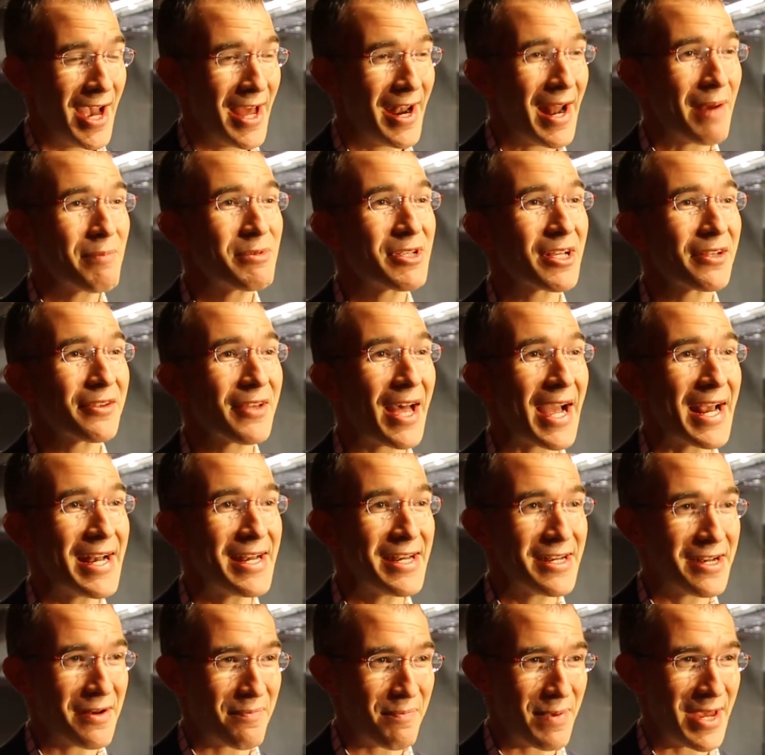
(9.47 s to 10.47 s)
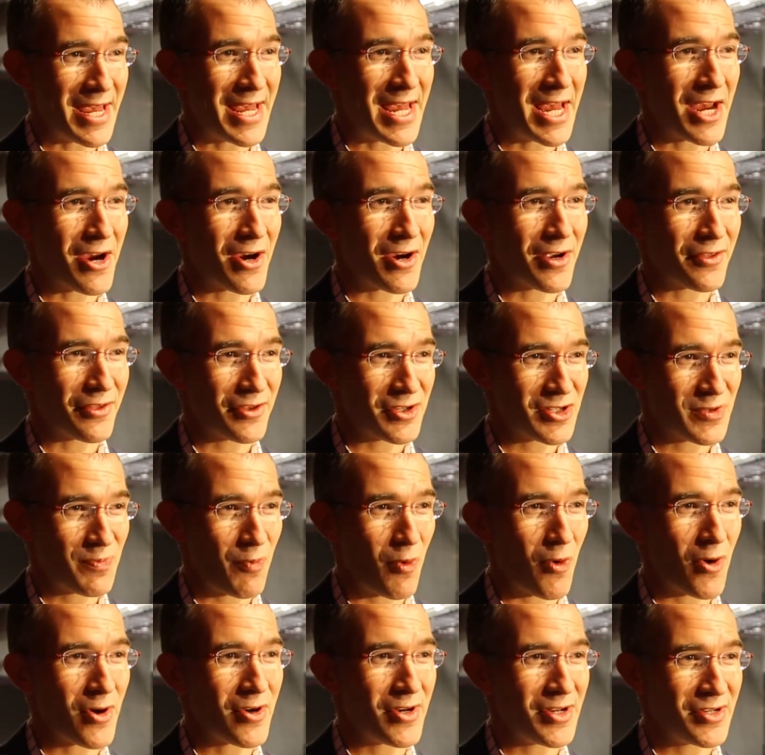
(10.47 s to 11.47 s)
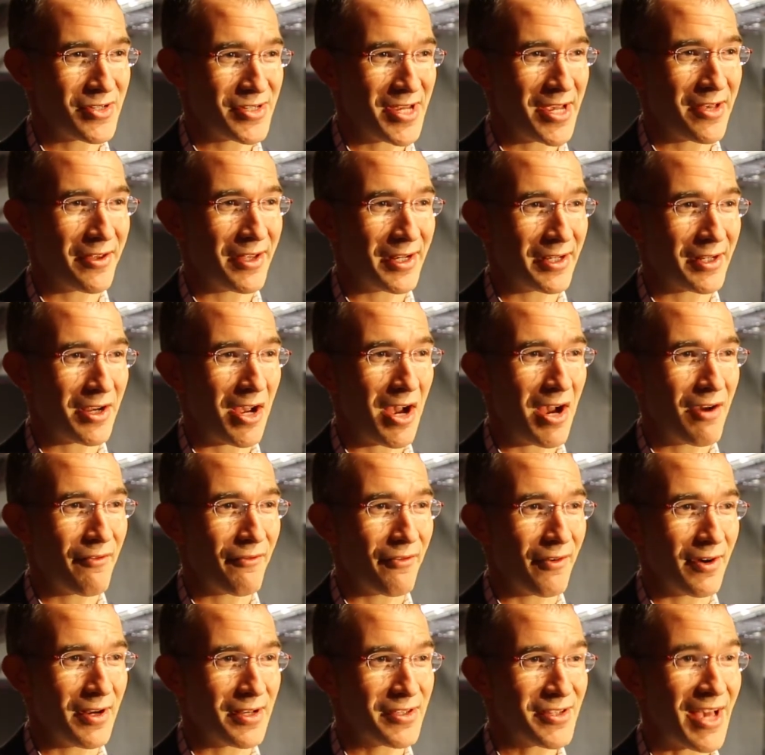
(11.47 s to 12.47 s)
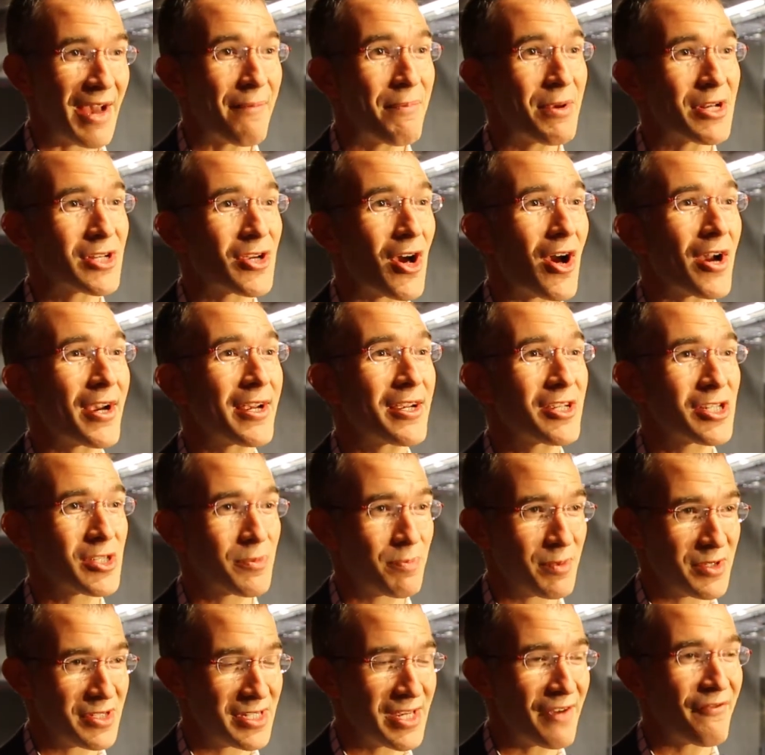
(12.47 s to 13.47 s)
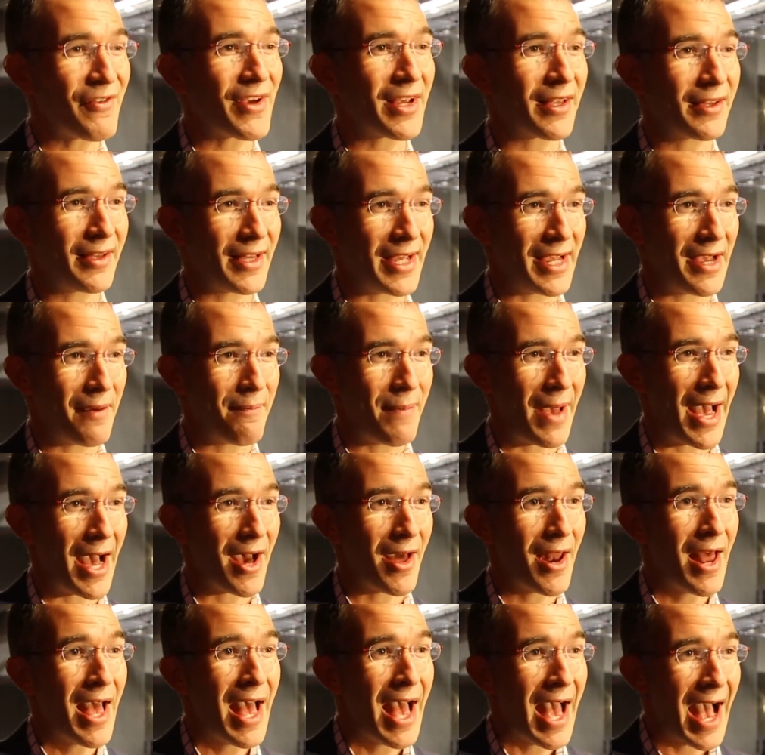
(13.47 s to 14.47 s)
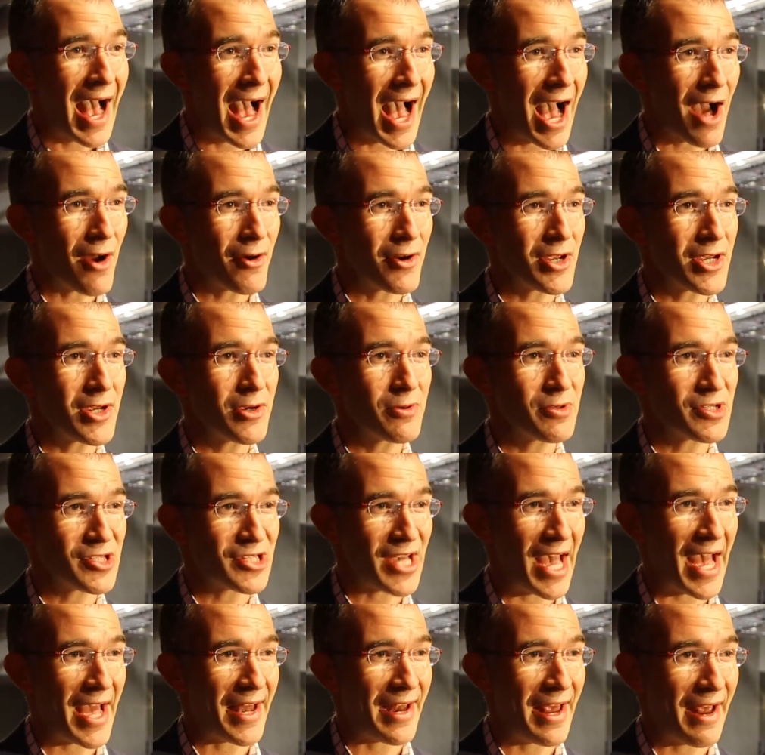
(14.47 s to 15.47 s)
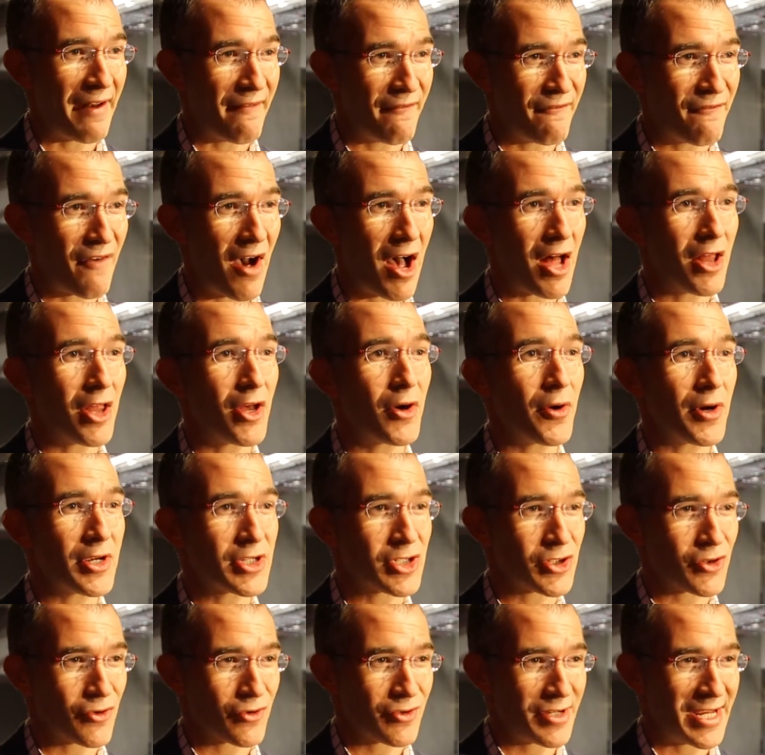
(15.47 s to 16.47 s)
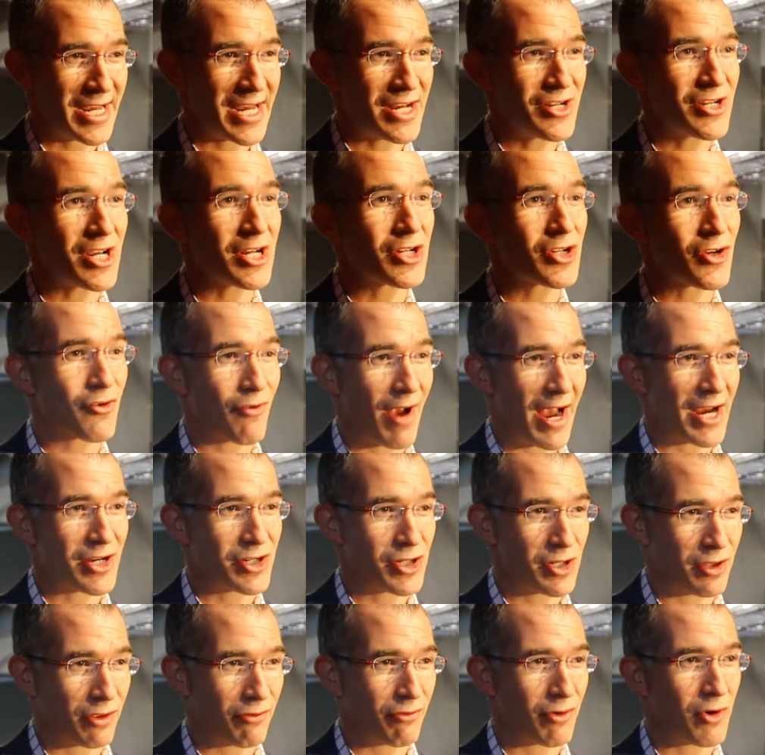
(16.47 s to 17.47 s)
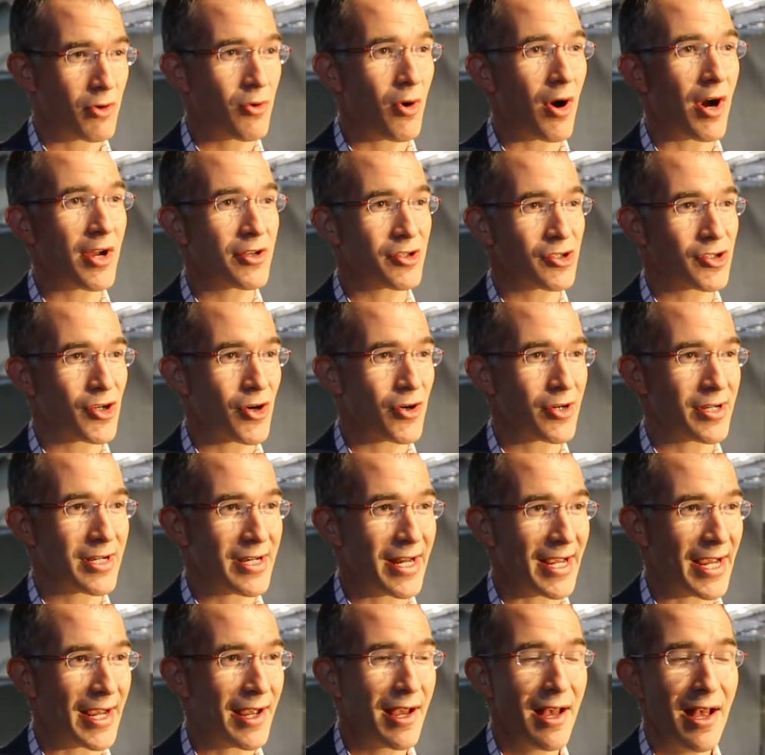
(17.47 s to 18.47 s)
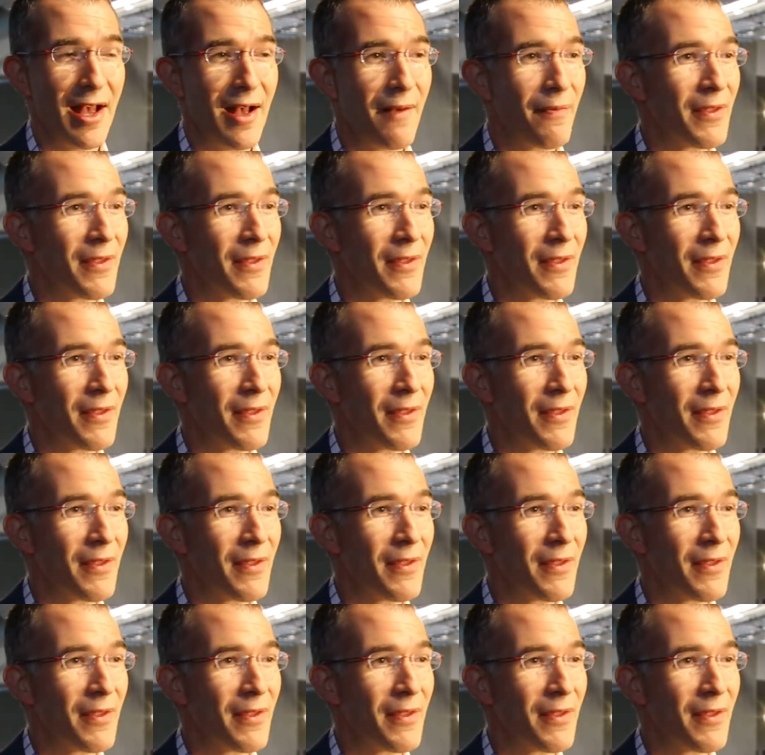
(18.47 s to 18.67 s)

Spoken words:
And I'm delighted to be here at the Sport New Zealand Conference. I've been talking specifically about how do you set and follow a strategic direction through uncertainty.